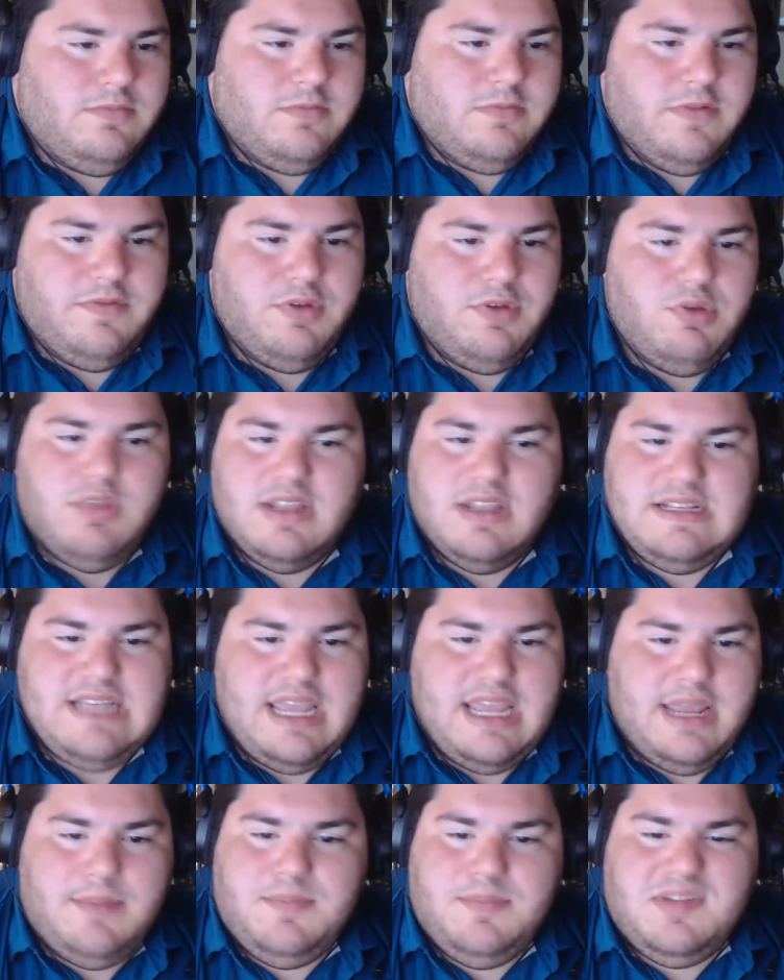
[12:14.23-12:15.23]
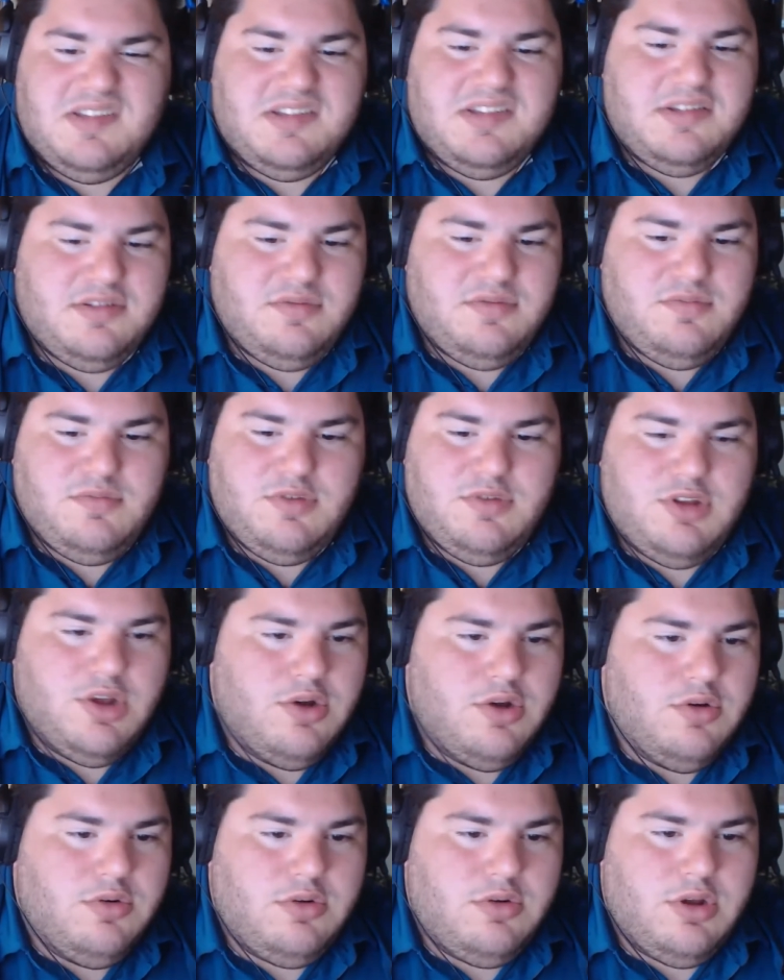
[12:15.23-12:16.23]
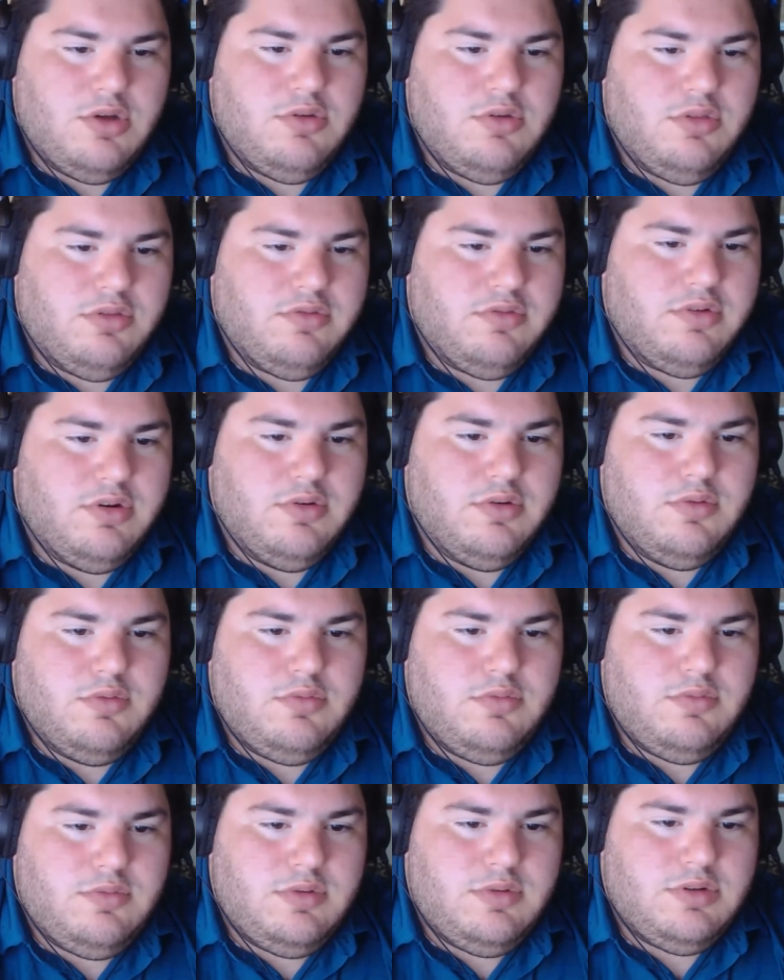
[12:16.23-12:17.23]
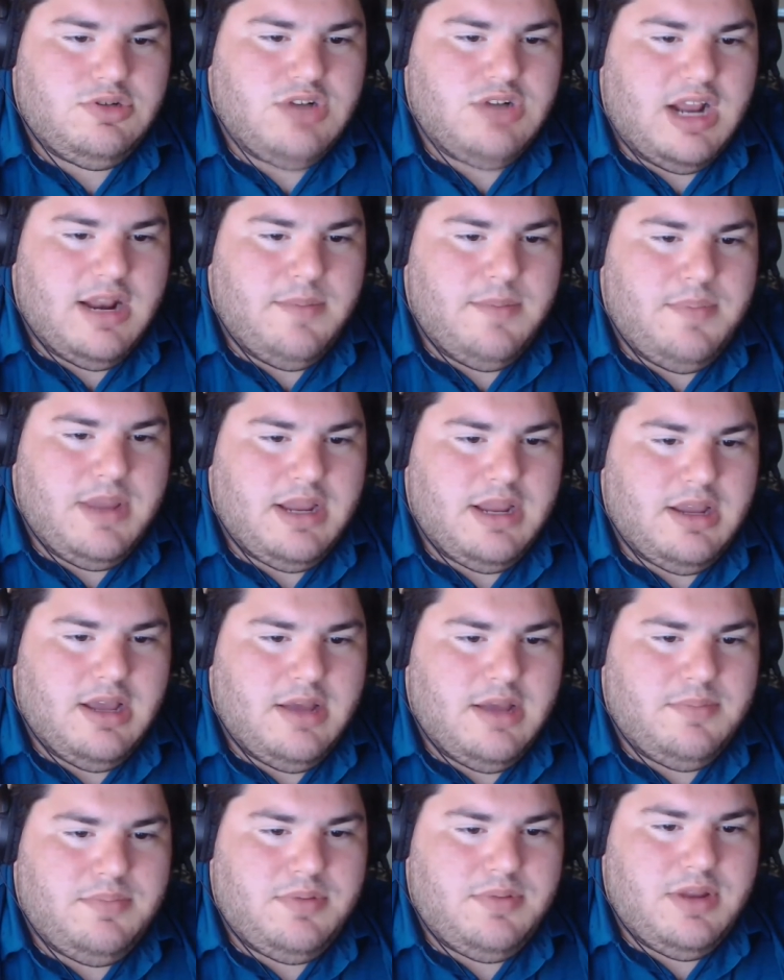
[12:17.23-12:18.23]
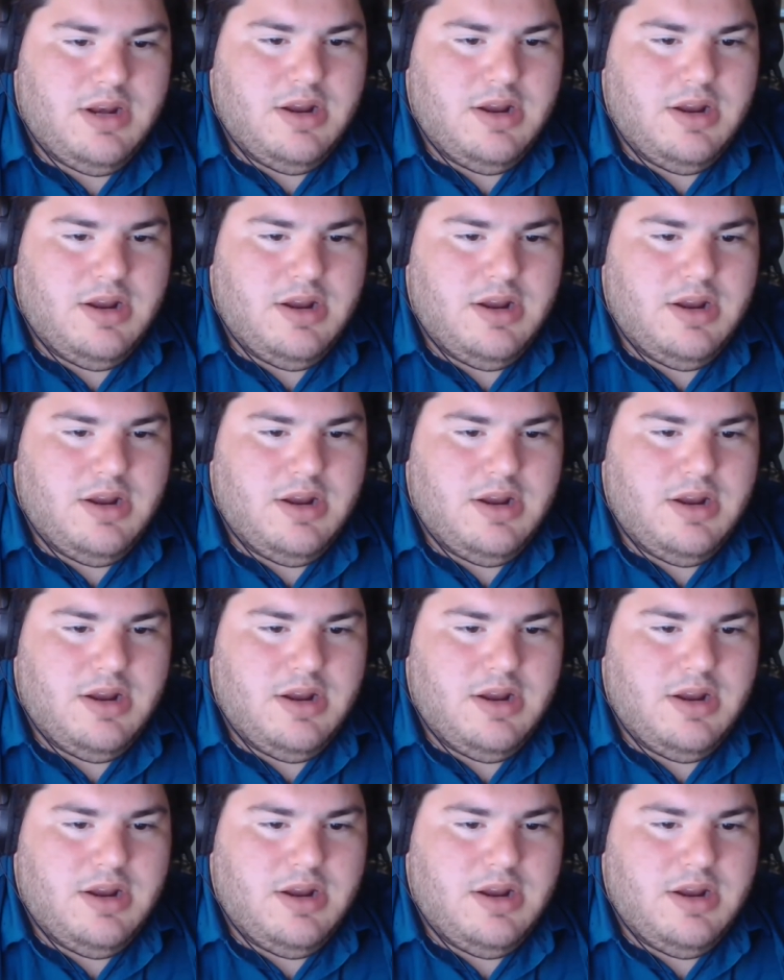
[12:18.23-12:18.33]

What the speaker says: review the tapes, go through, try to pick up,